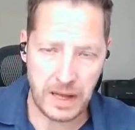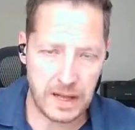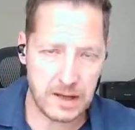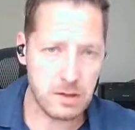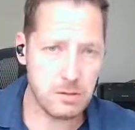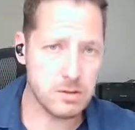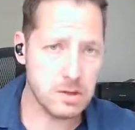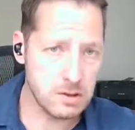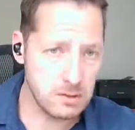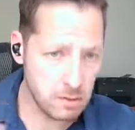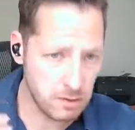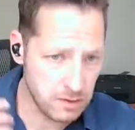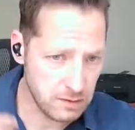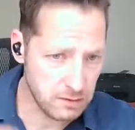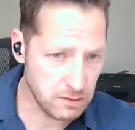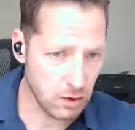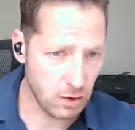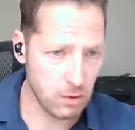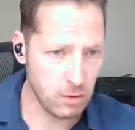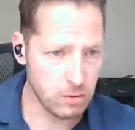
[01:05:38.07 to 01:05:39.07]
pandering to
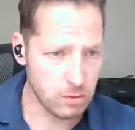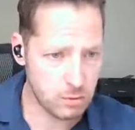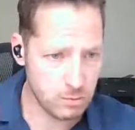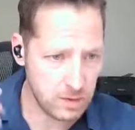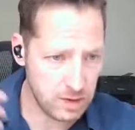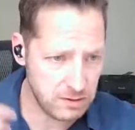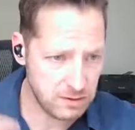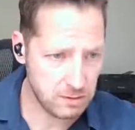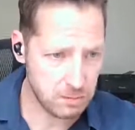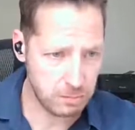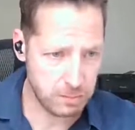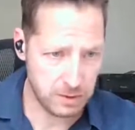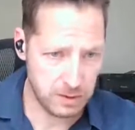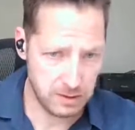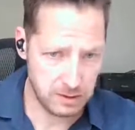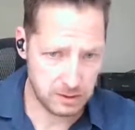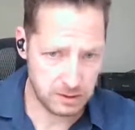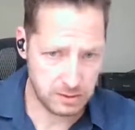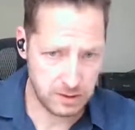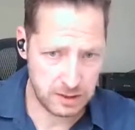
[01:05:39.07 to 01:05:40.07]
these old
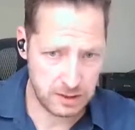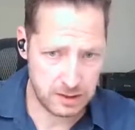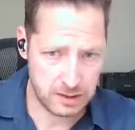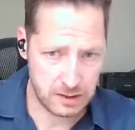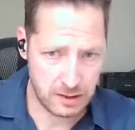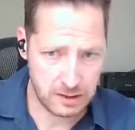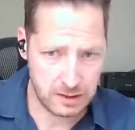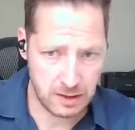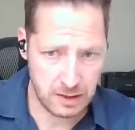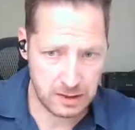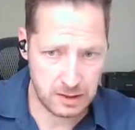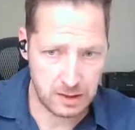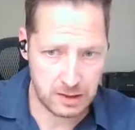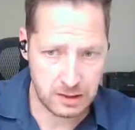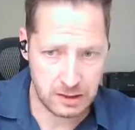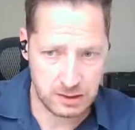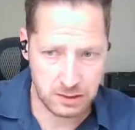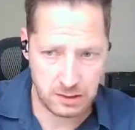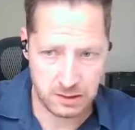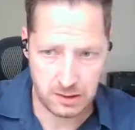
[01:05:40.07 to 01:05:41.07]
recipes
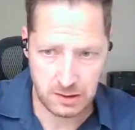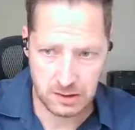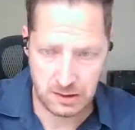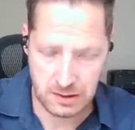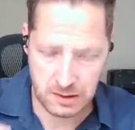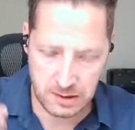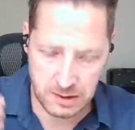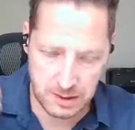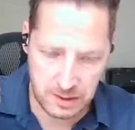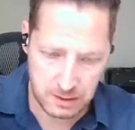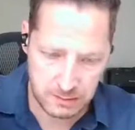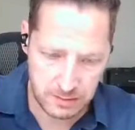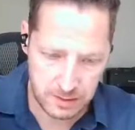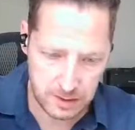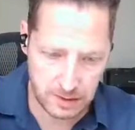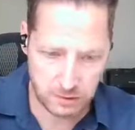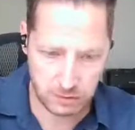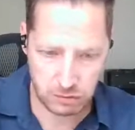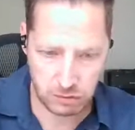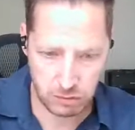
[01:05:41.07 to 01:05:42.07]
and
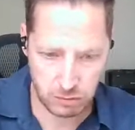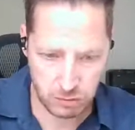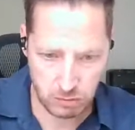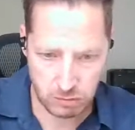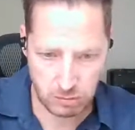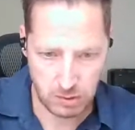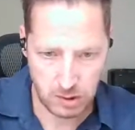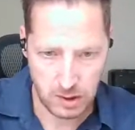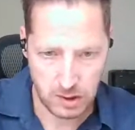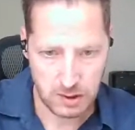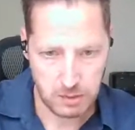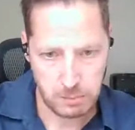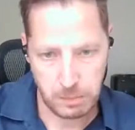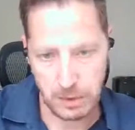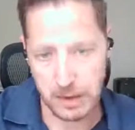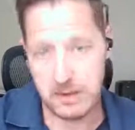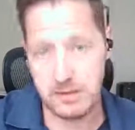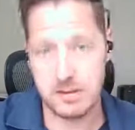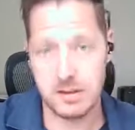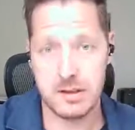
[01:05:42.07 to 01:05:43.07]
leaving it to
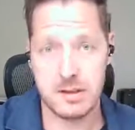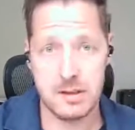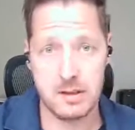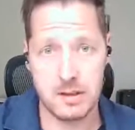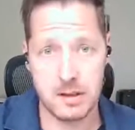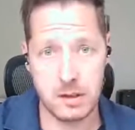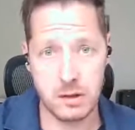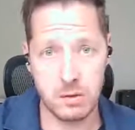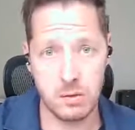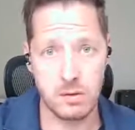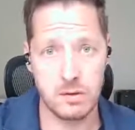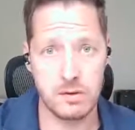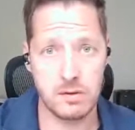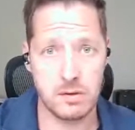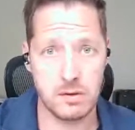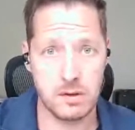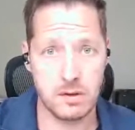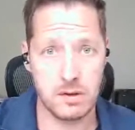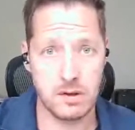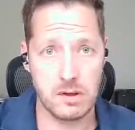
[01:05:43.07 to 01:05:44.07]
basically the
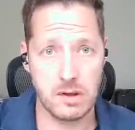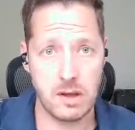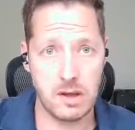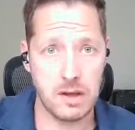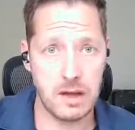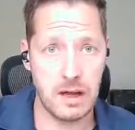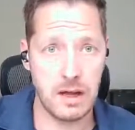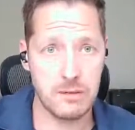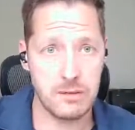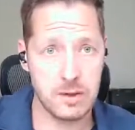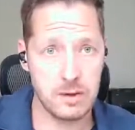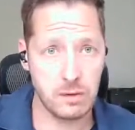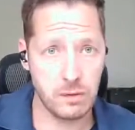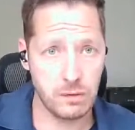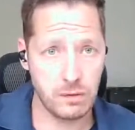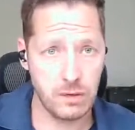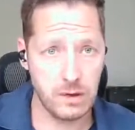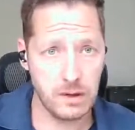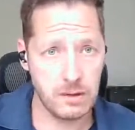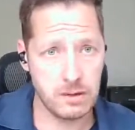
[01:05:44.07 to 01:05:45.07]
youth having
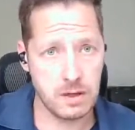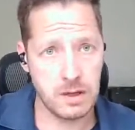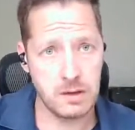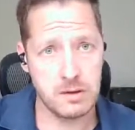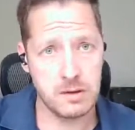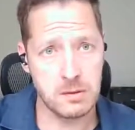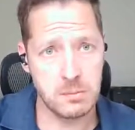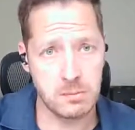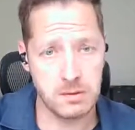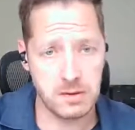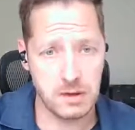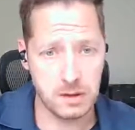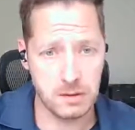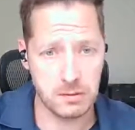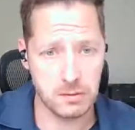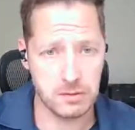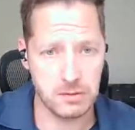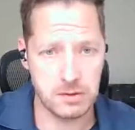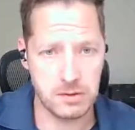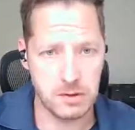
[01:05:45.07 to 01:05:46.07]
to figure it out
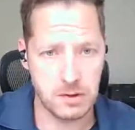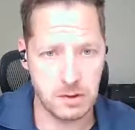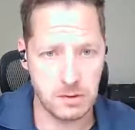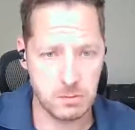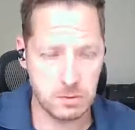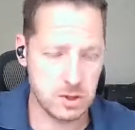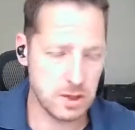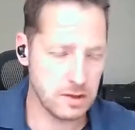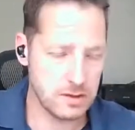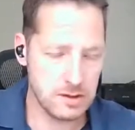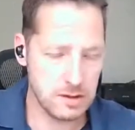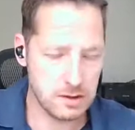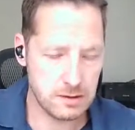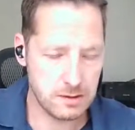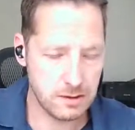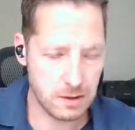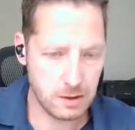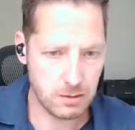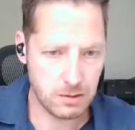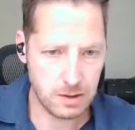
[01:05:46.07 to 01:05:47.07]
themselves, which I
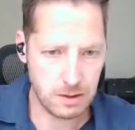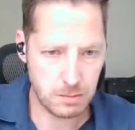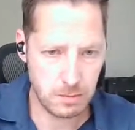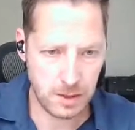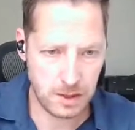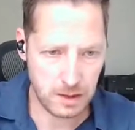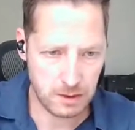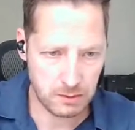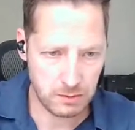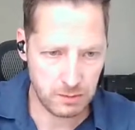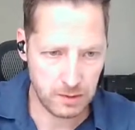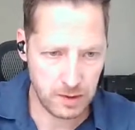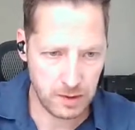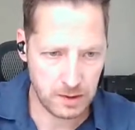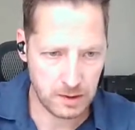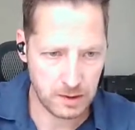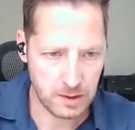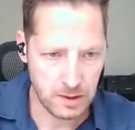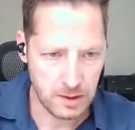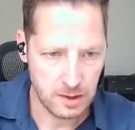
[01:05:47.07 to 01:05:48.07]
think is incredibly
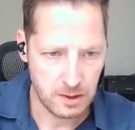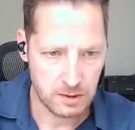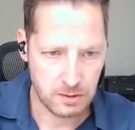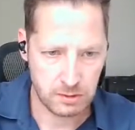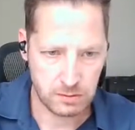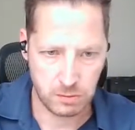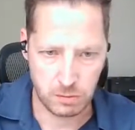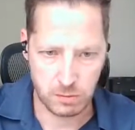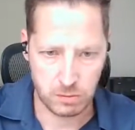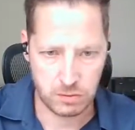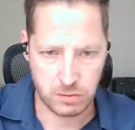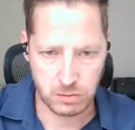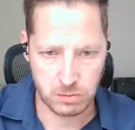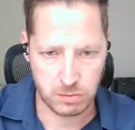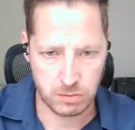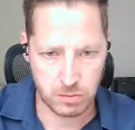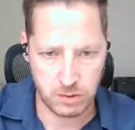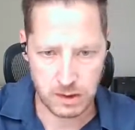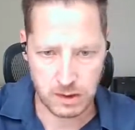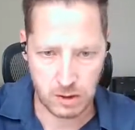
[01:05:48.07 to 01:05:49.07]
unfair,
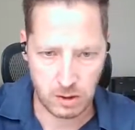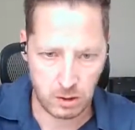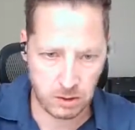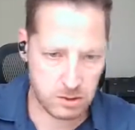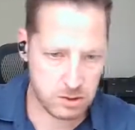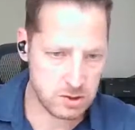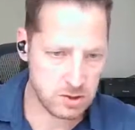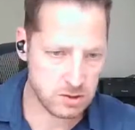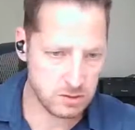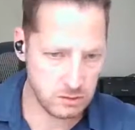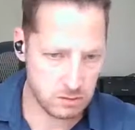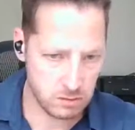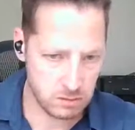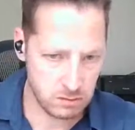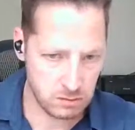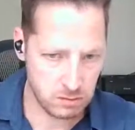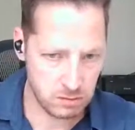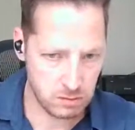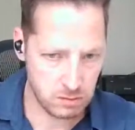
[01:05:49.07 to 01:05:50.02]
through encouraging